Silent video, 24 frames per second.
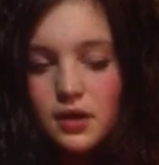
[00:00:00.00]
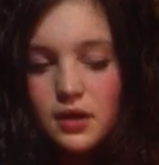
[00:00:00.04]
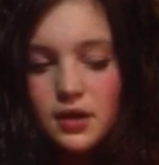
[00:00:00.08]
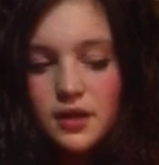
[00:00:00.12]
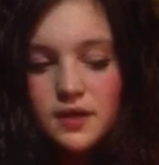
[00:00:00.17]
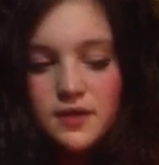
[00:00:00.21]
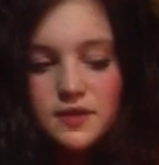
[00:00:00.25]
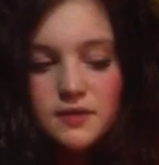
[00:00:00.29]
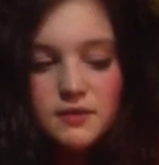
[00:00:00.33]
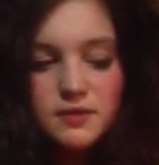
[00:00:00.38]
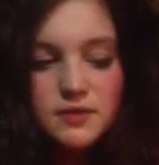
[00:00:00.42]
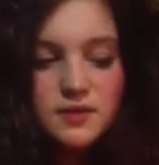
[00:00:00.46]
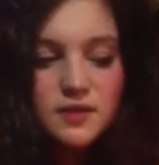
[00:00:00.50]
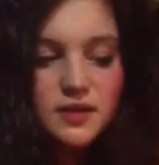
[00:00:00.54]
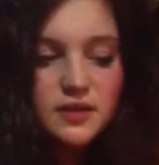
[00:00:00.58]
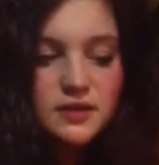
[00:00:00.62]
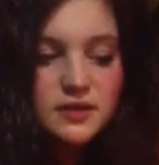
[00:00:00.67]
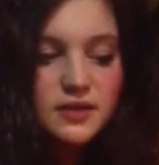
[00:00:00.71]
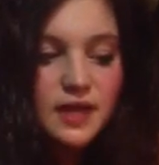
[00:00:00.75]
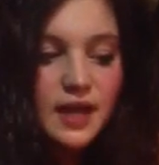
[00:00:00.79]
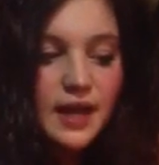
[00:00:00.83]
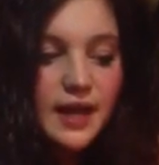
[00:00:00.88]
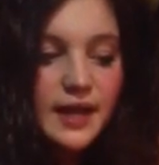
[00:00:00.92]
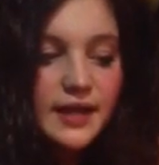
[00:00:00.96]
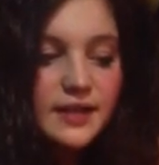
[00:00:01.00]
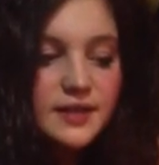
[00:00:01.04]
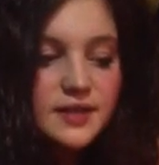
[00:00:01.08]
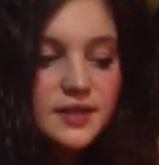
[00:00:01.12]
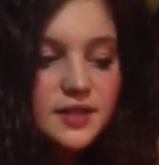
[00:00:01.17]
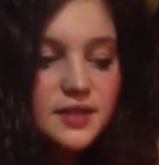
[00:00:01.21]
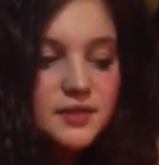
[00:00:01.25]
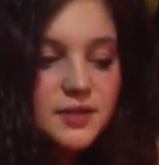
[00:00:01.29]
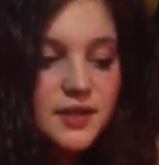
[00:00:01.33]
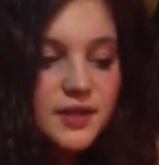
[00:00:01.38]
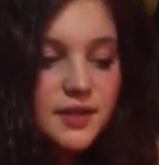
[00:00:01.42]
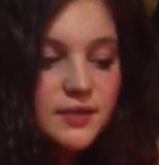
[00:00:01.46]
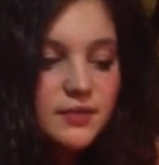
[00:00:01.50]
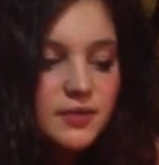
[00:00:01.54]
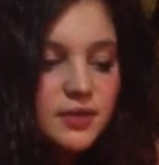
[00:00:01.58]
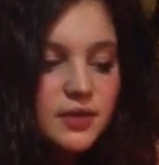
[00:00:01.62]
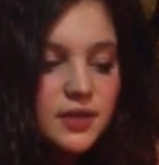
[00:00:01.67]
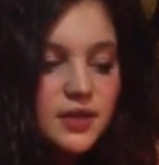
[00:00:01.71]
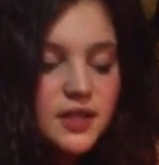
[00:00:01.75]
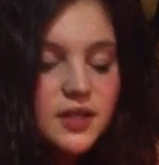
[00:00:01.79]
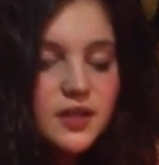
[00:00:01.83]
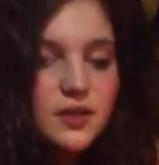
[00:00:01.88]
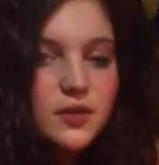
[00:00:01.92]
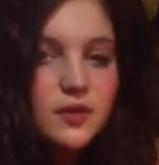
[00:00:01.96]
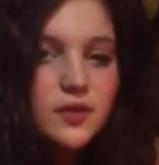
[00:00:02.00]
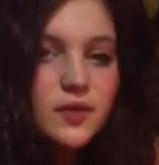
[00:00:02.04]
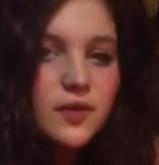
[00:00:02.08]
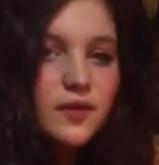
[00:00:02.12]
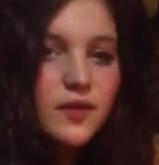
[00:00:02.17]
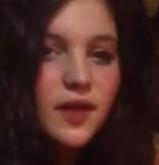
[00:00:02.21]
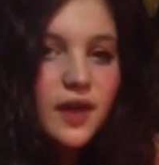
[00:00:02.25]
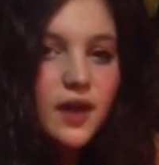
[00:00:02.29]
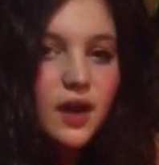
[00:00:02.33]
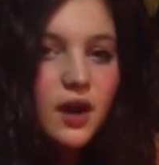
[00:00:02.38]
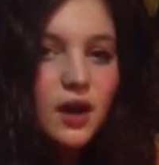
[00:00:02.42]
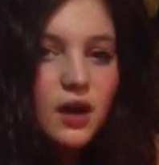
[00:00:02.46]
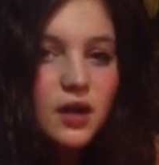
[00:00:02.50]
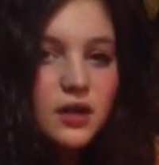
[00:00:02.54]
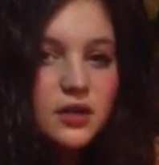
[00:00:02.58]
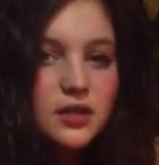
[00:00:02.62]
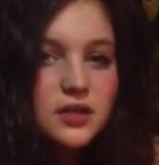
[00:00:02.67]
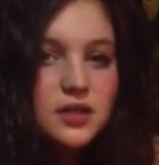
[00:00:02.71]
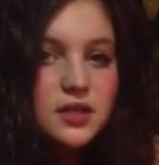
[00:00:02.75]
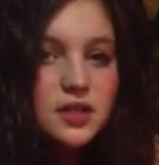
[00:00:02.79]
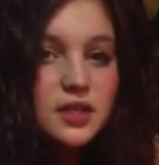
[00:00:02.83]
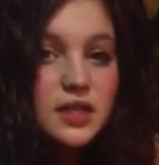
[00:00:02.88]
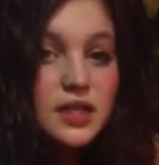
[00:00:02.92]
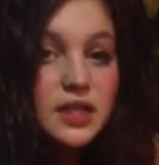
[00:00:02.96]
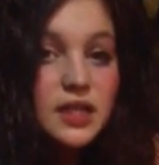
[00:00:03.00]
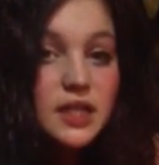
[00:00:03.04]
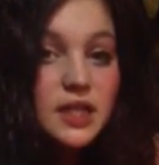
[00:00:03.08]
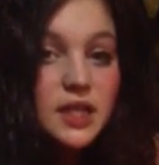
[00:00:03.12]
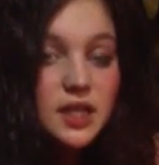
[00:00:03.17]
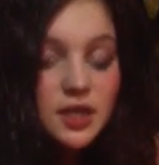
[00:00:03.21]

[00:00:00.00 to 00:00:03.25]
someone's, like, lying to you, and I don't want to, like, use it that harshly,